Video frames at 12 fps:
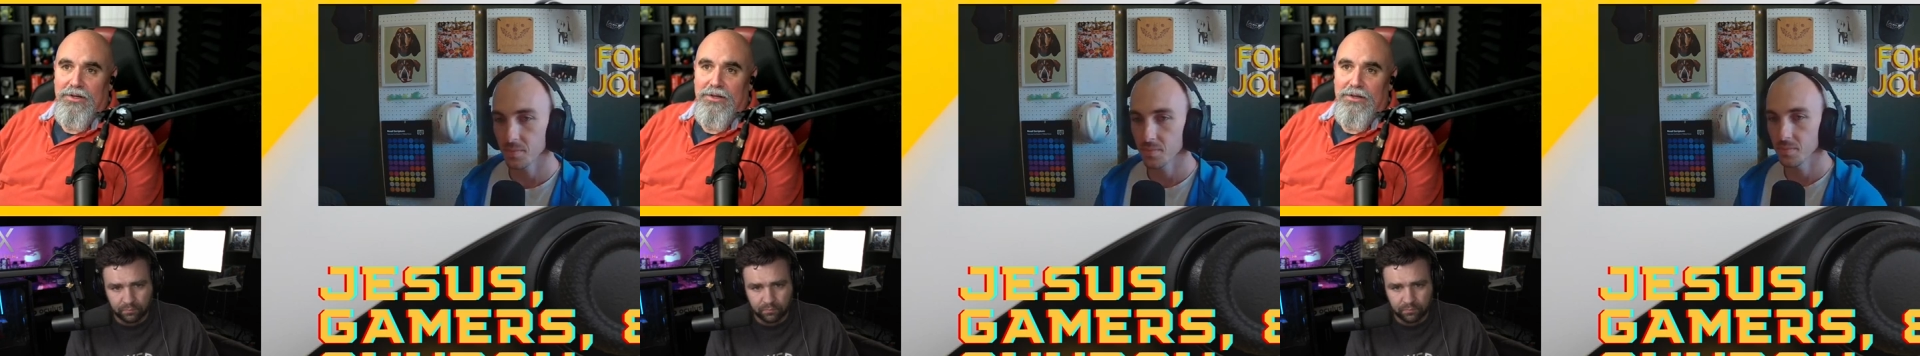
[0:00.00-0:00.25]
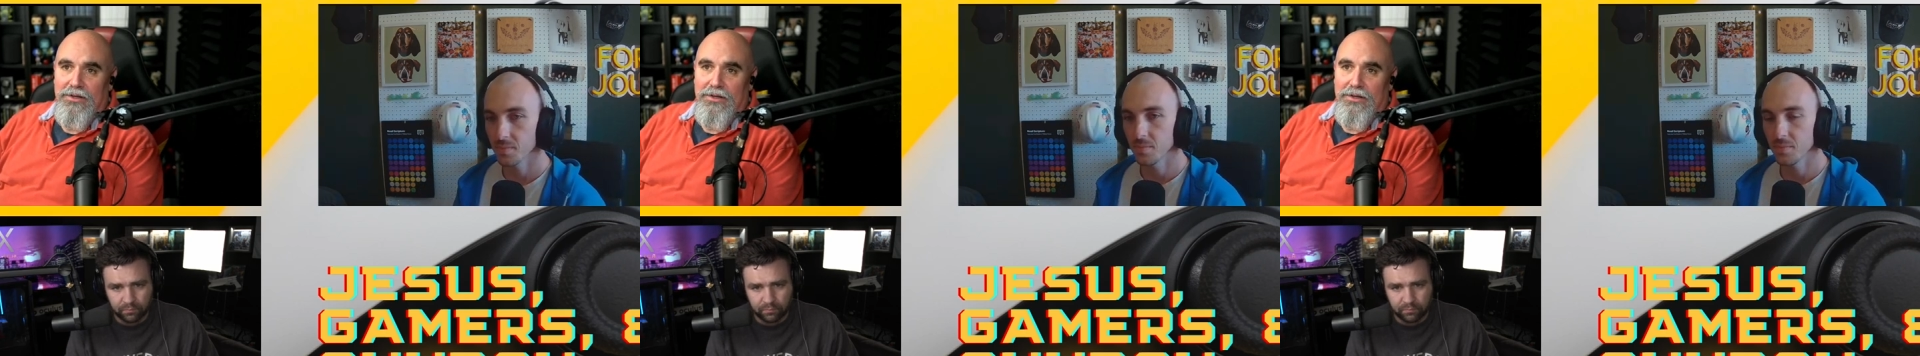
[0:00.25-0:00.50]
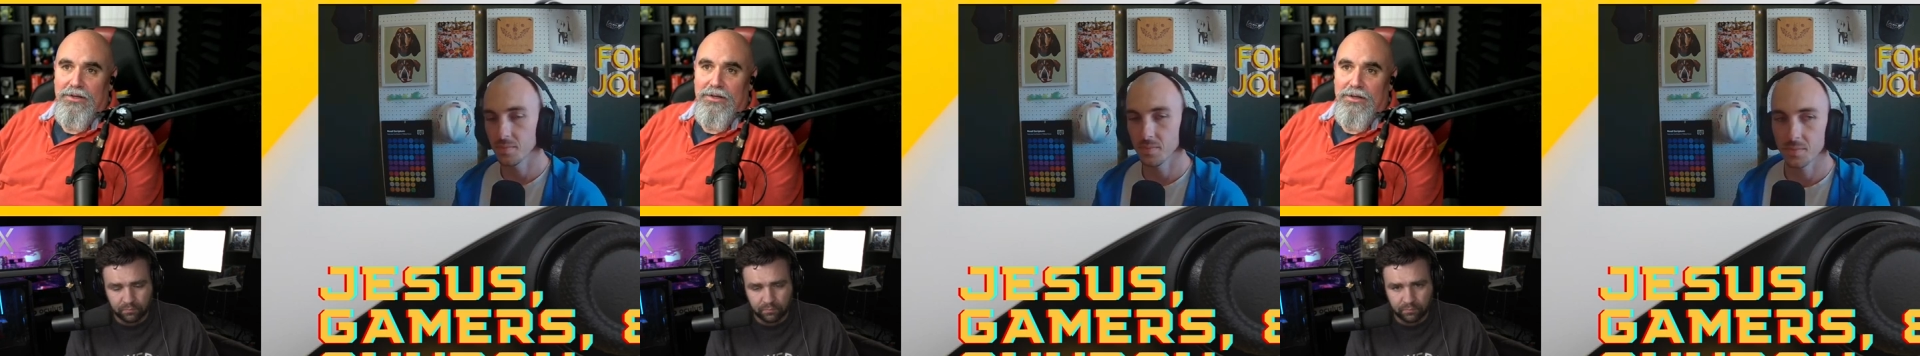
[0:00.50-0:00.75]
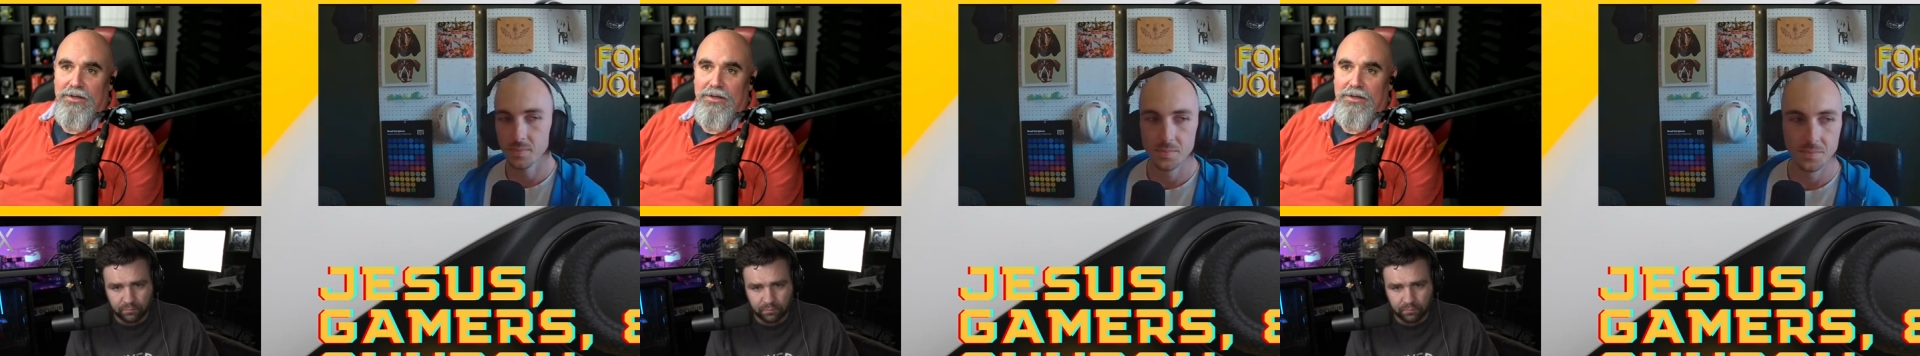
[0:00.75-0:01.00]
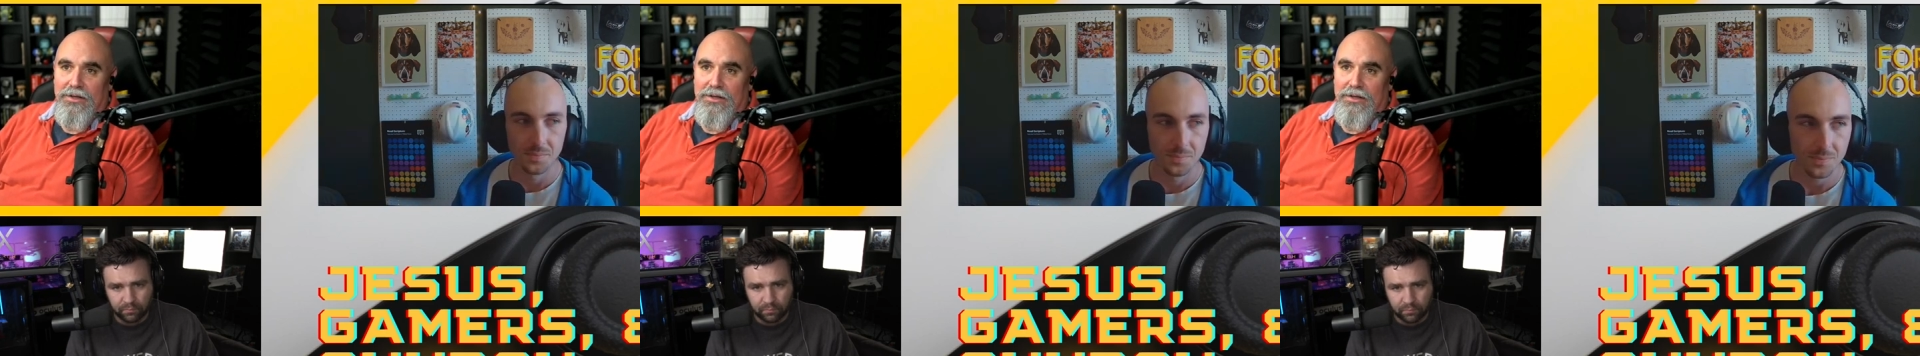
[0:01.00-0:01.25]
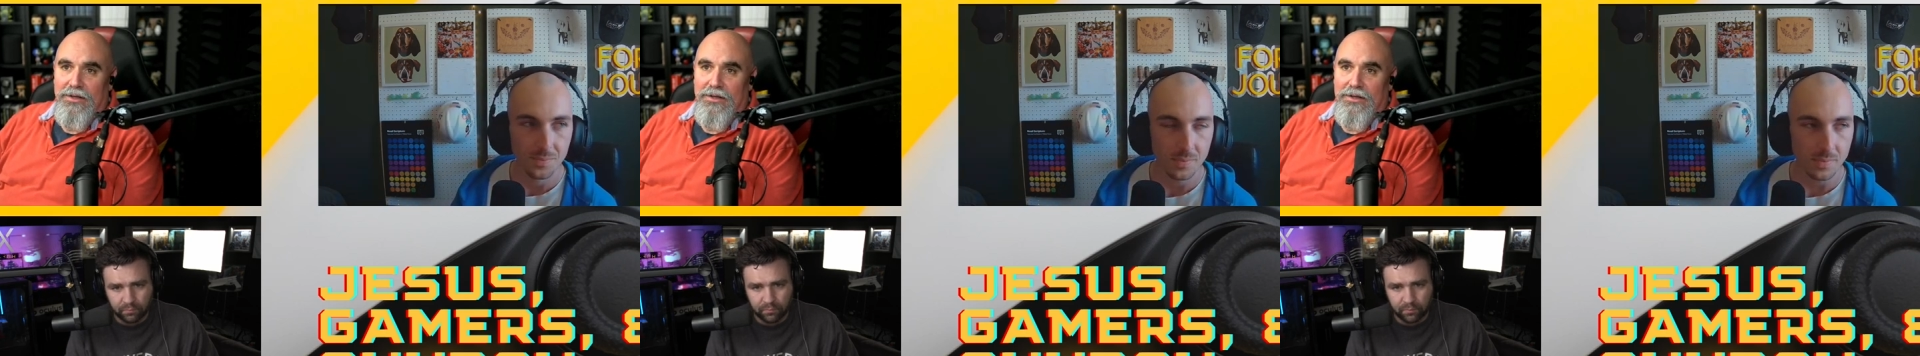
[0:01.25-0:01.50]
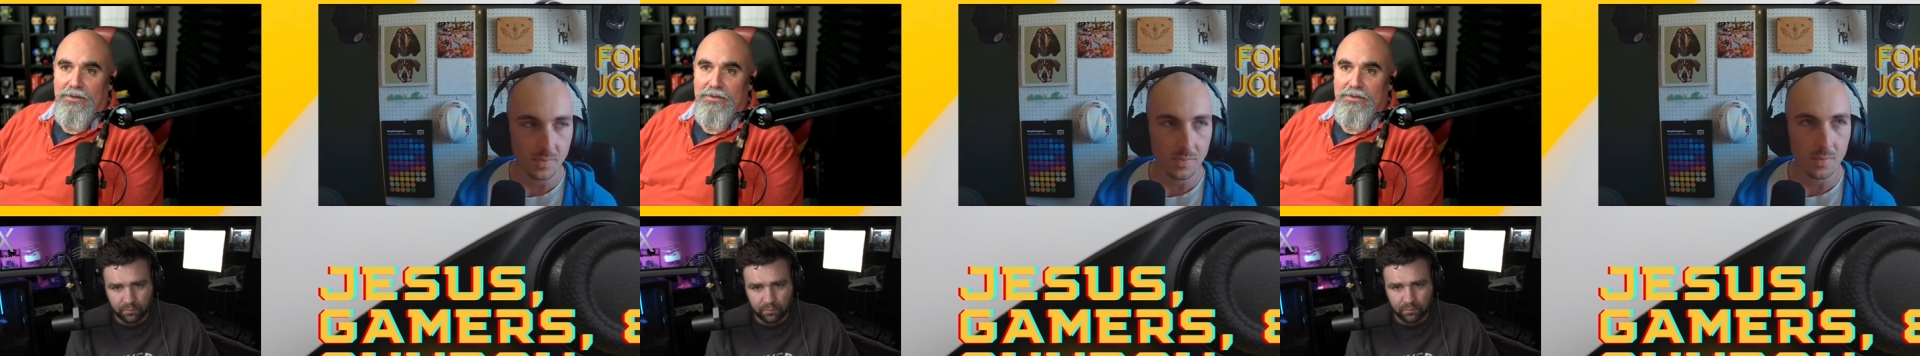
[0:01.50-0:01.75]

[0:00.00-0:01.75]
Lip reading: Nobody speaks.